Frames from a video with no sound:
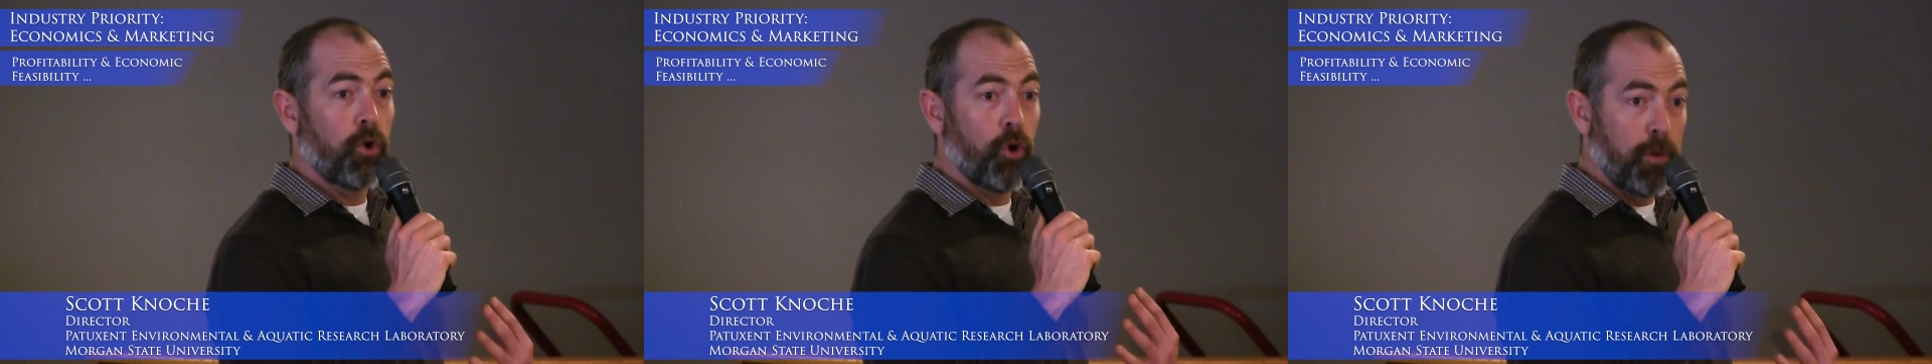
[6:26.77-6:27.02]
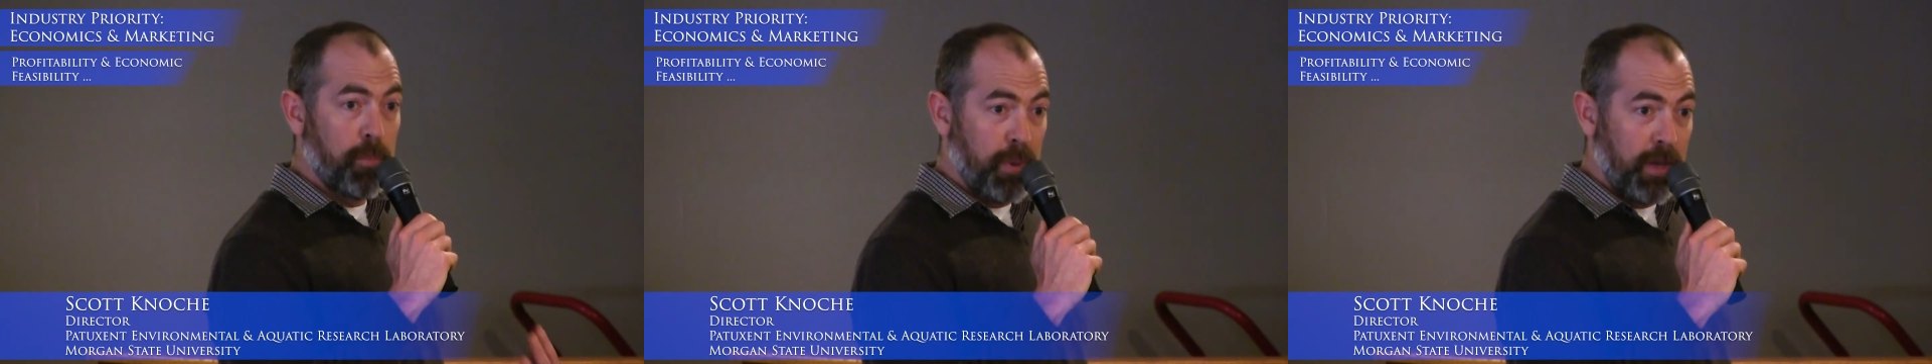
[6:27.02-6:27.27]

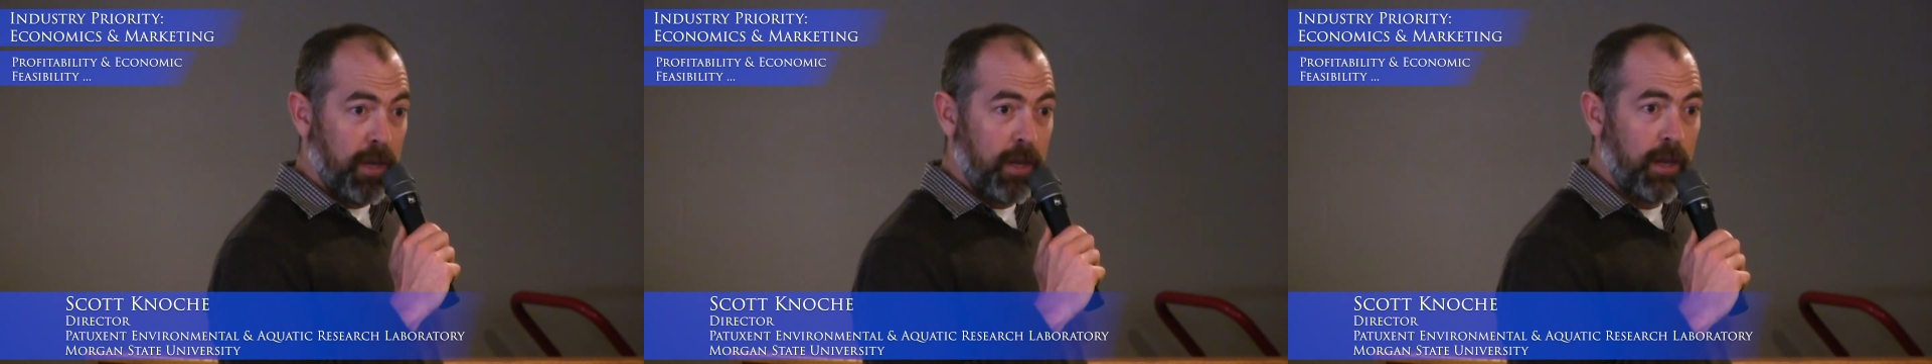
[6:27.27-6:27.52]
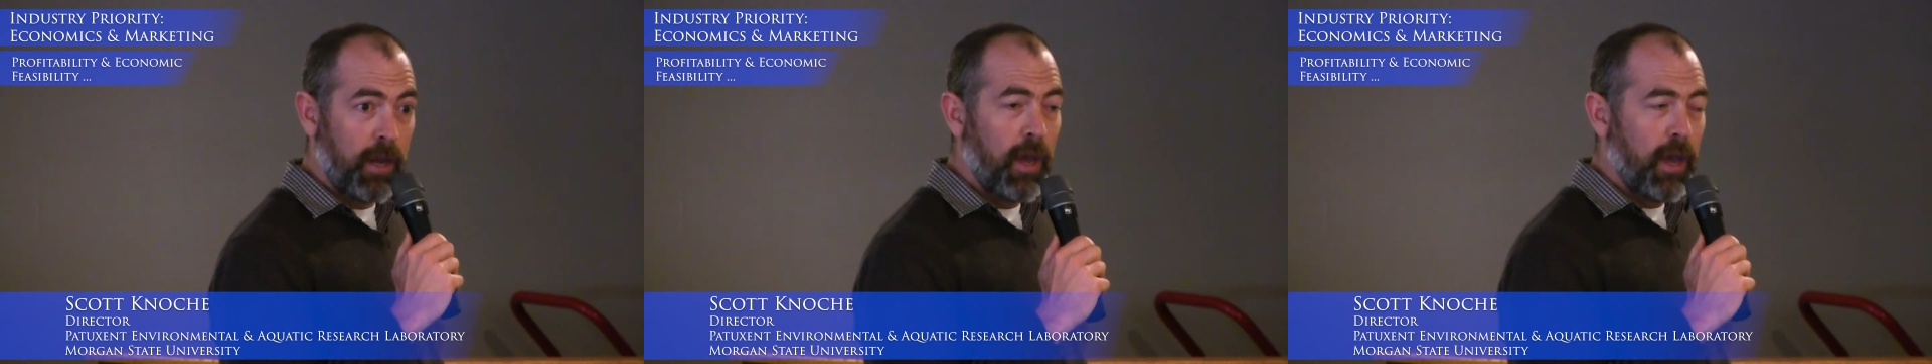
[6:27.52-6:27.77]
could
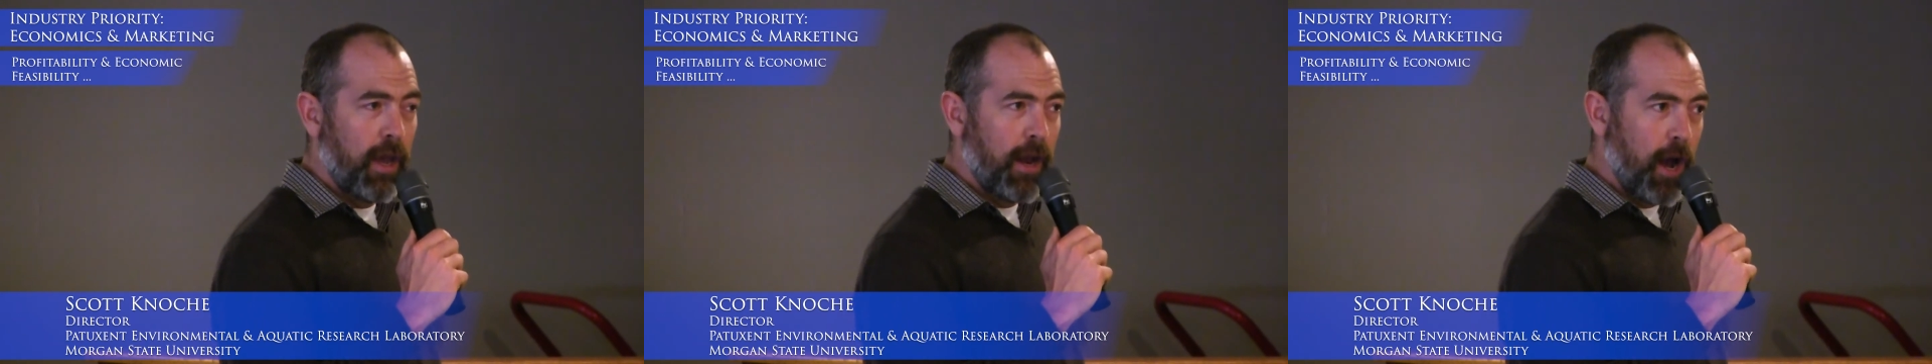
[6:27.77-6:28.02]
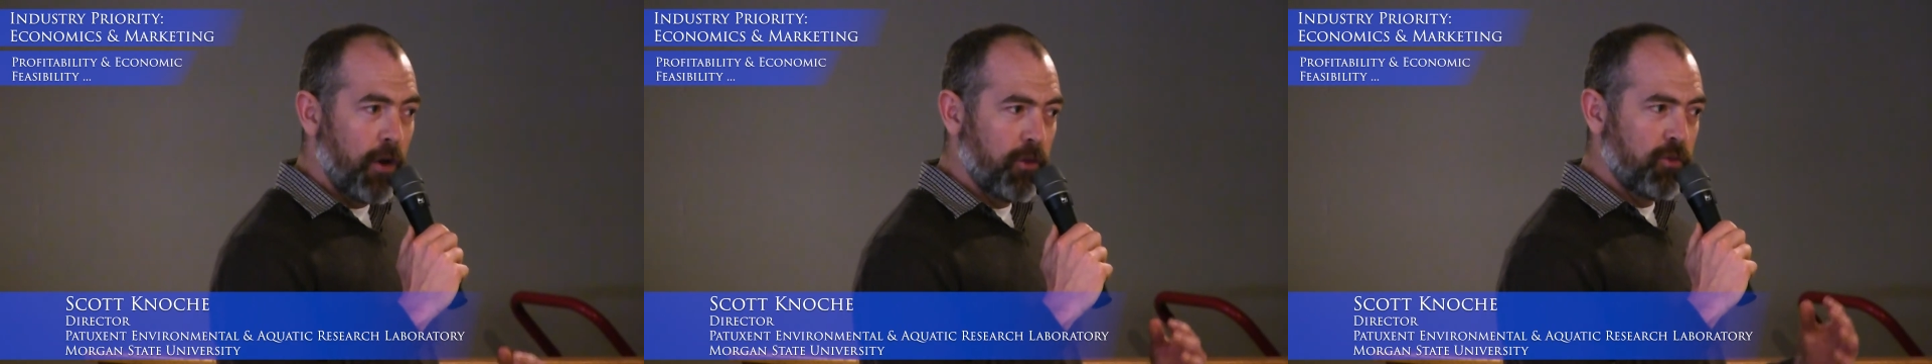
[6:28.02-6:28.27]
be
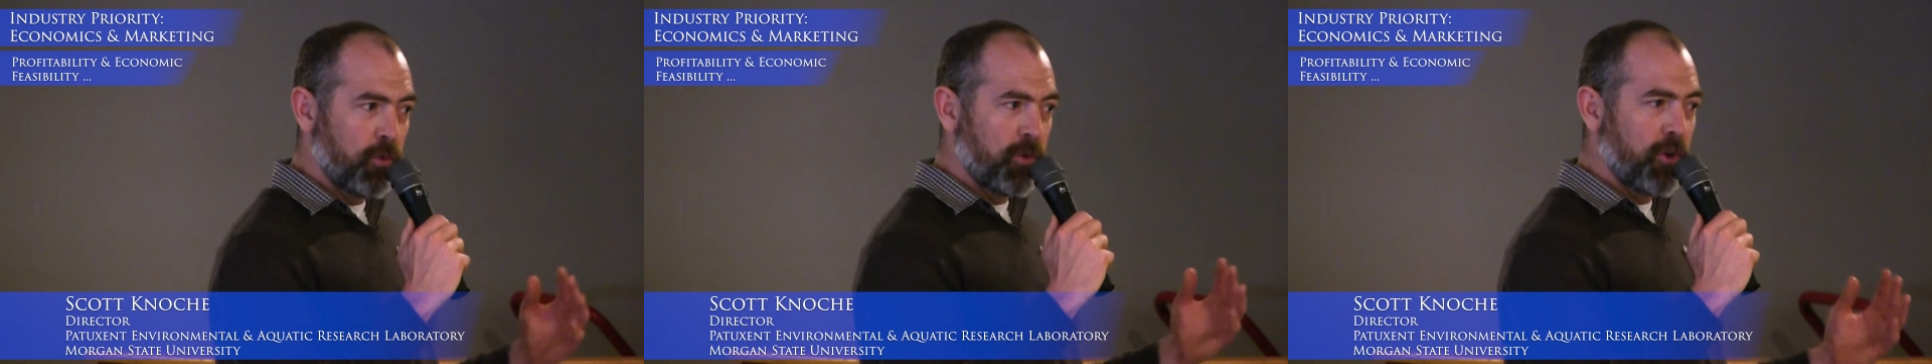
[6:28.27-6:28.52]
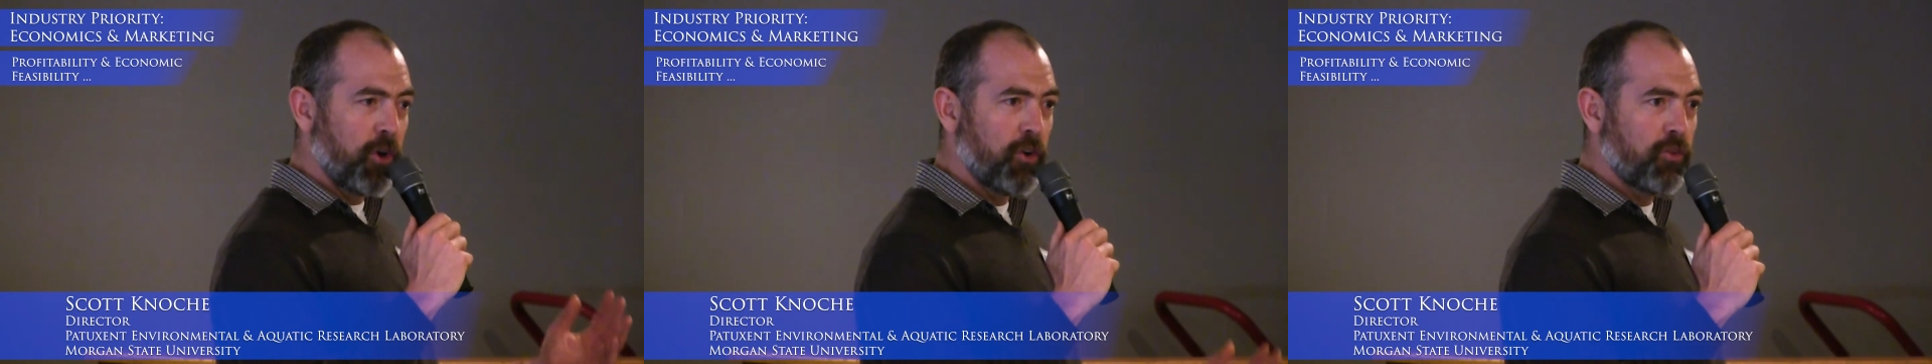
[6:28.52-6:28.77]
and how those
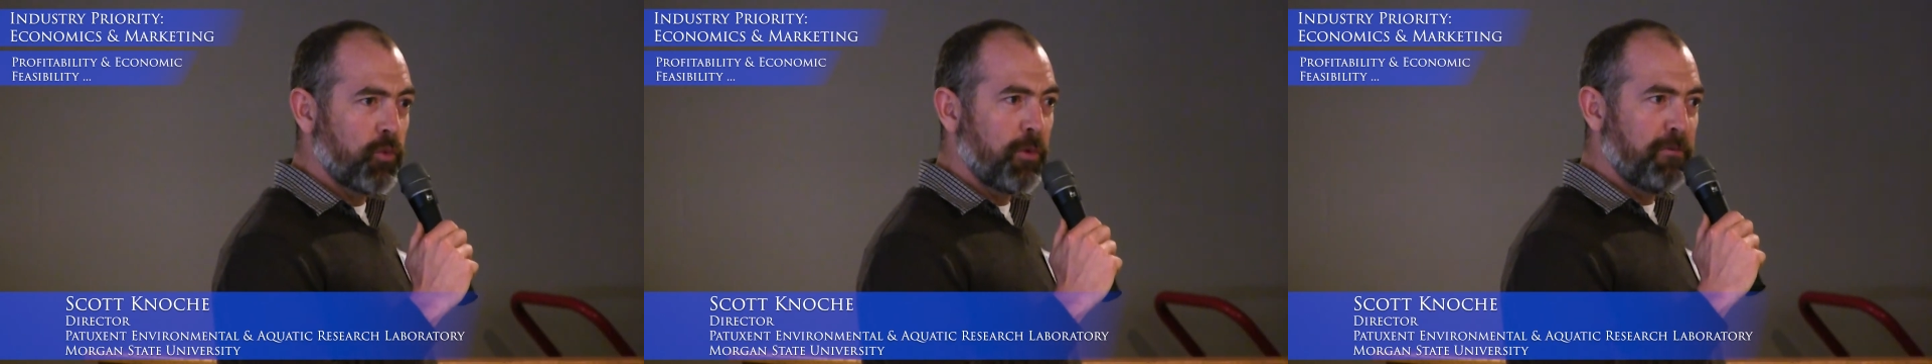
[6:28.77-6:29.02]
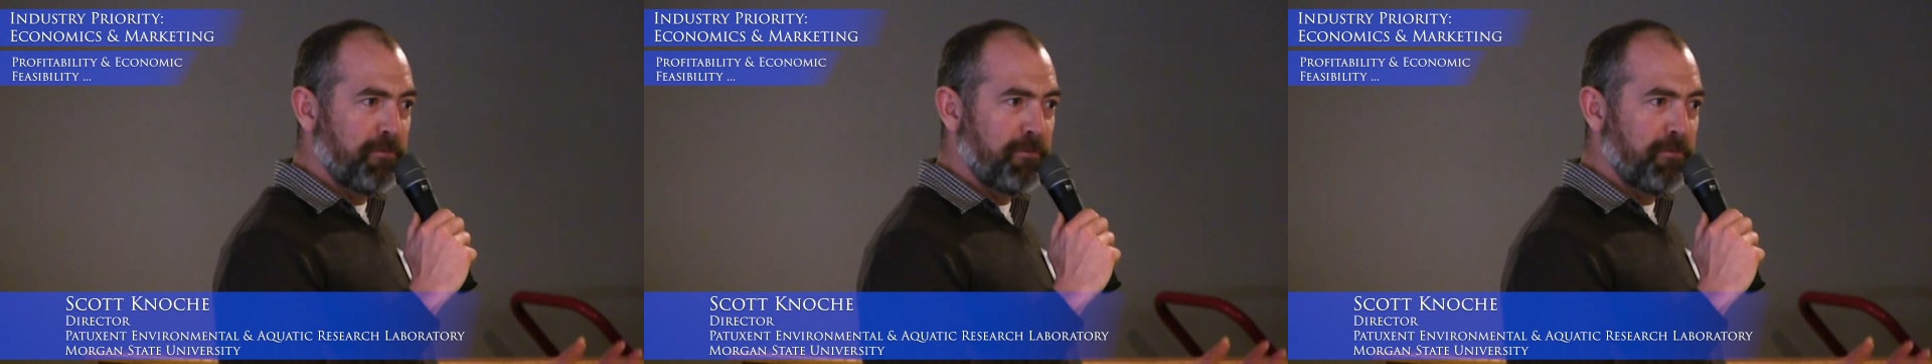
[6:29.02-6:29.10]
returns would